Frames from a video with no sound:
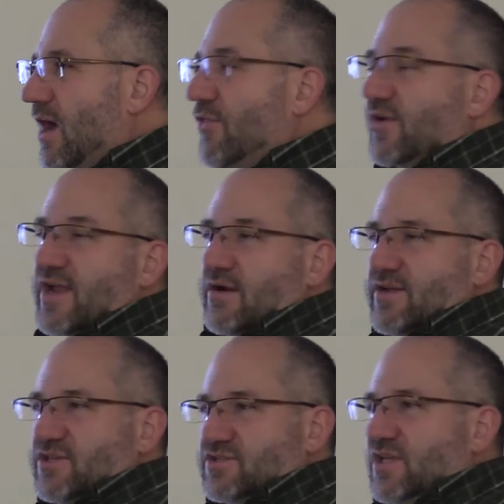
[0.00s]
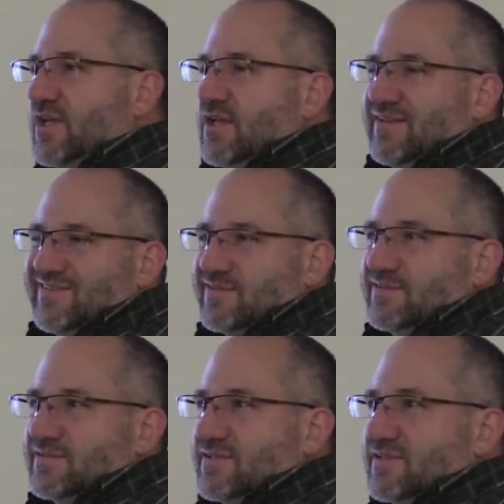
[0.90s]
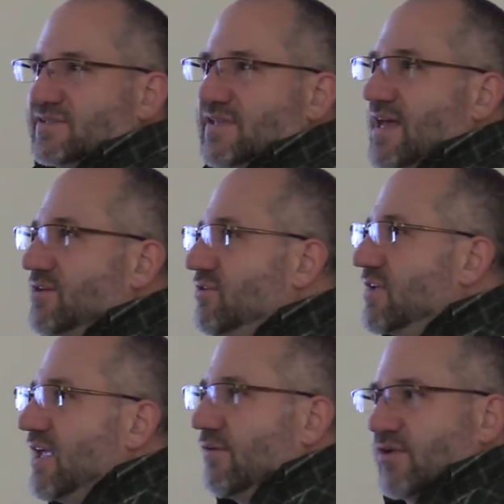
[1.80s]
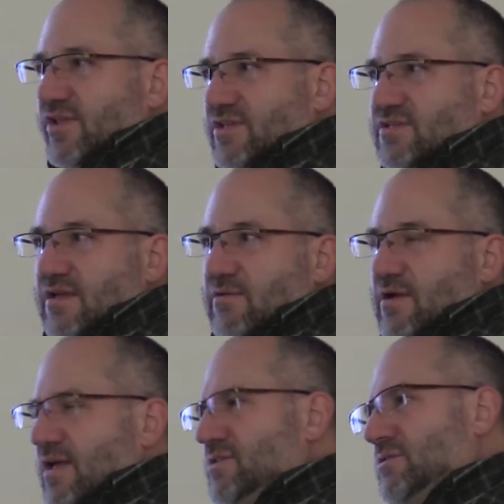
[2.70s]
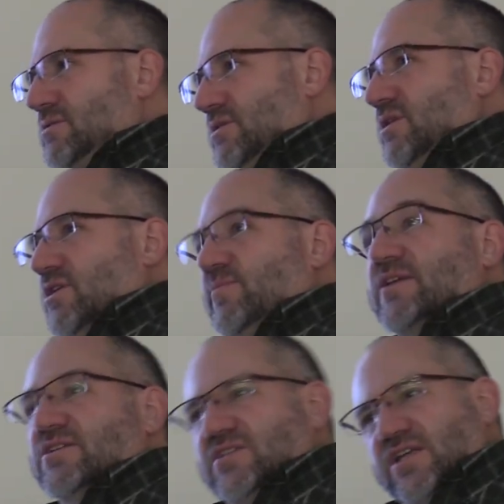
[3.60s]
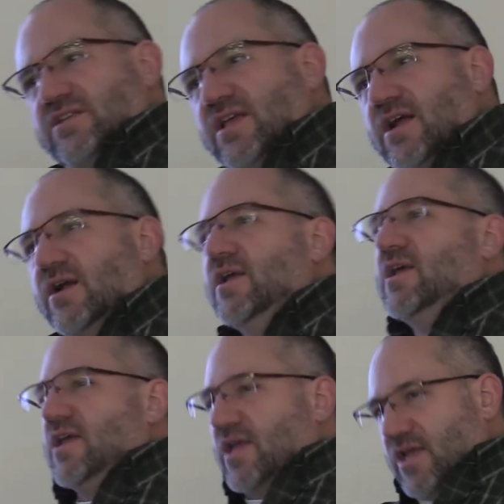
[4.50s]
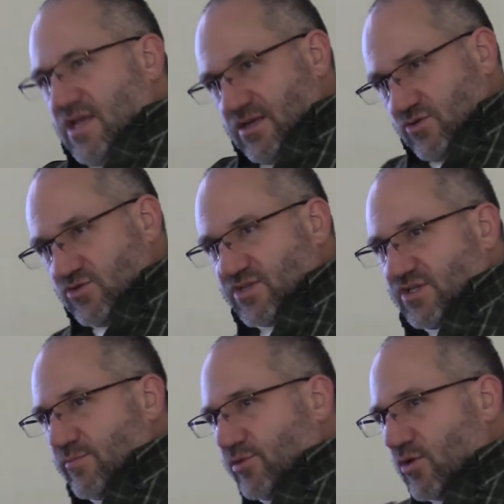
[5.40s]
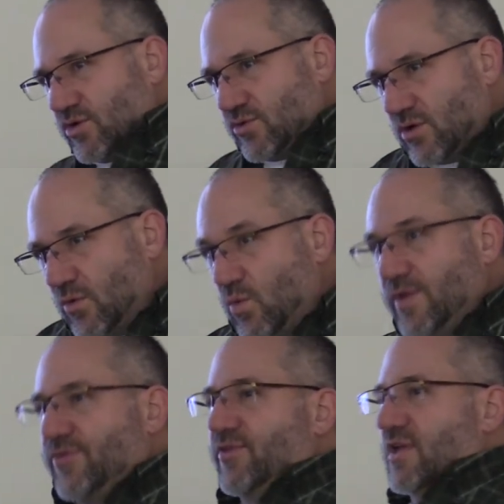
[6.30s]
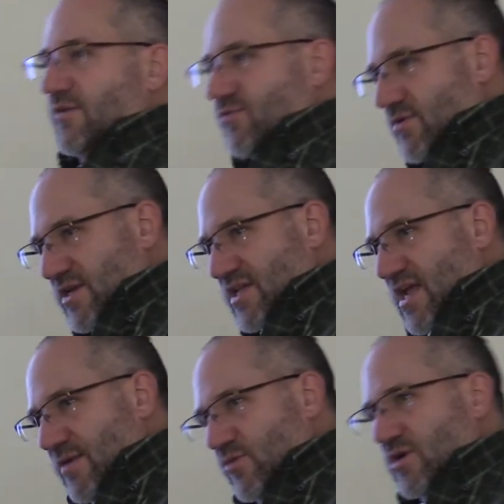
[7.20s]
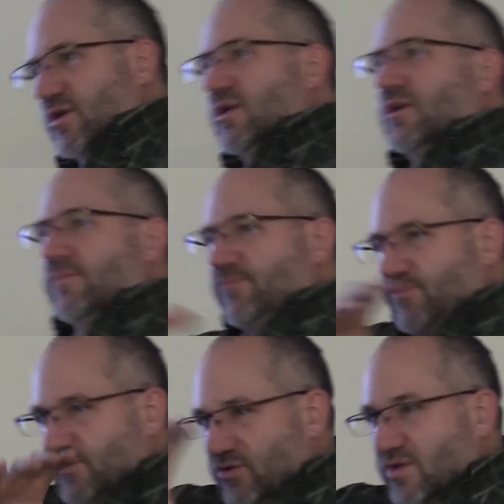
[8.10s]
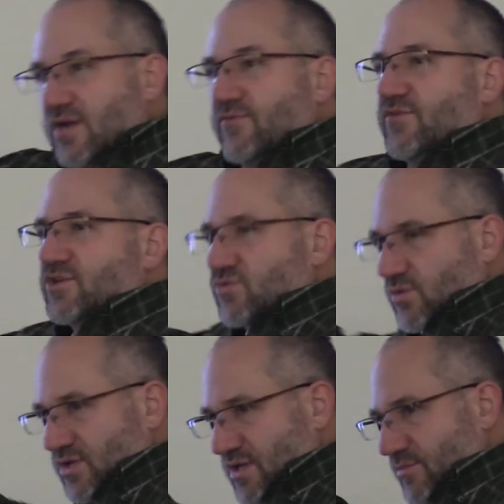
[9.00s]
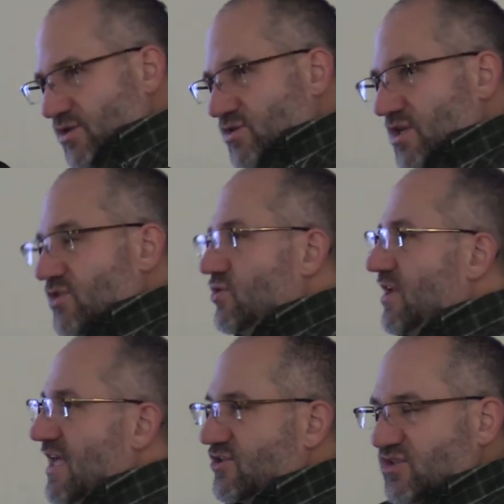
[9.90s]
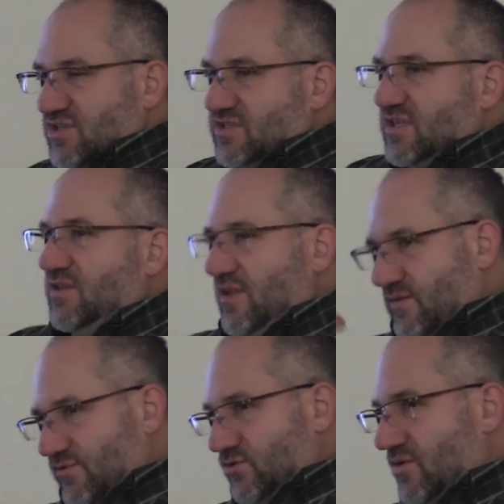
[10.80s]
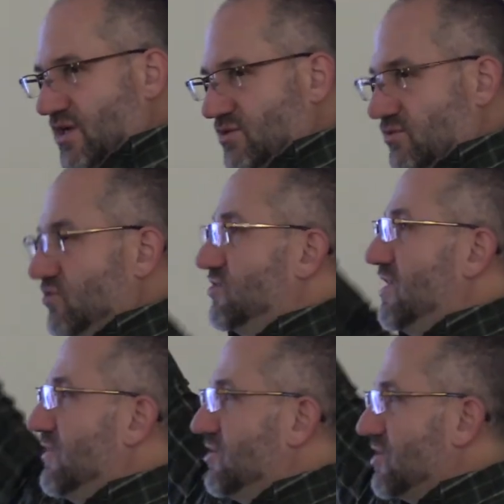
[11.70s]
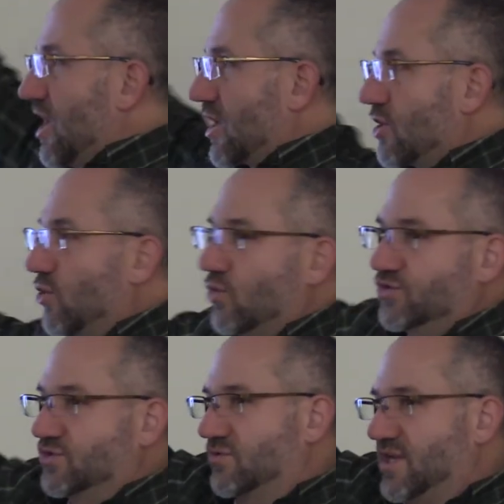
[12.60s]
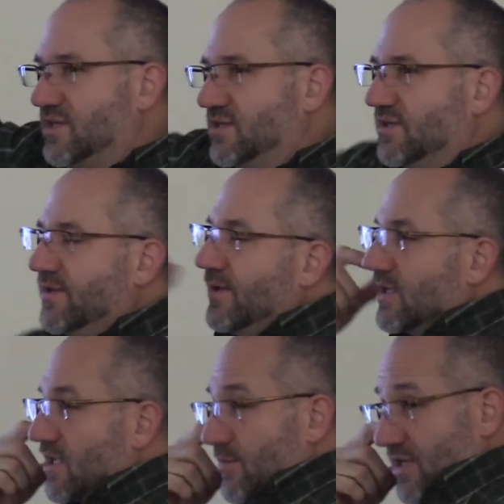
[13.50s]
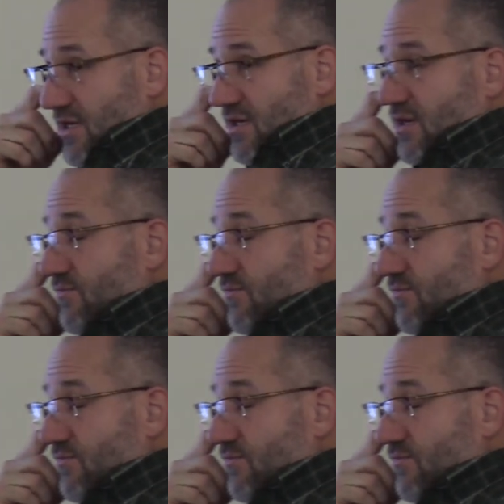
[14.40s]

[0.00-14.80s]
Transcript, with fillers: other areas that you can't really say, well, that's, you didn't expect to see it there. And using the blower door with the infrared camera, you get a visual image, and you can actually see the infiltration. You'll see the dark, cold streaks coming in in